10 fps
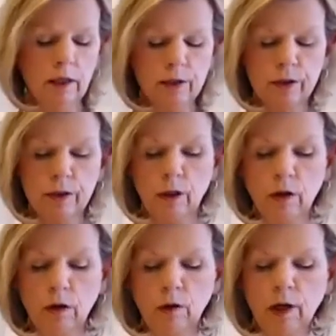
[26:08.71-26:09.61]

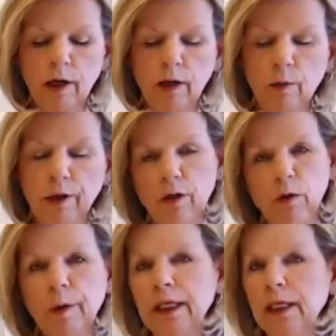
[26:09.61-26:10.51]
So we are
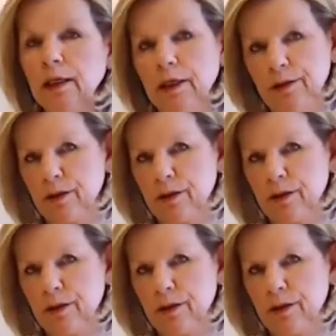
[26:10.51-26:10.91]
what we eat.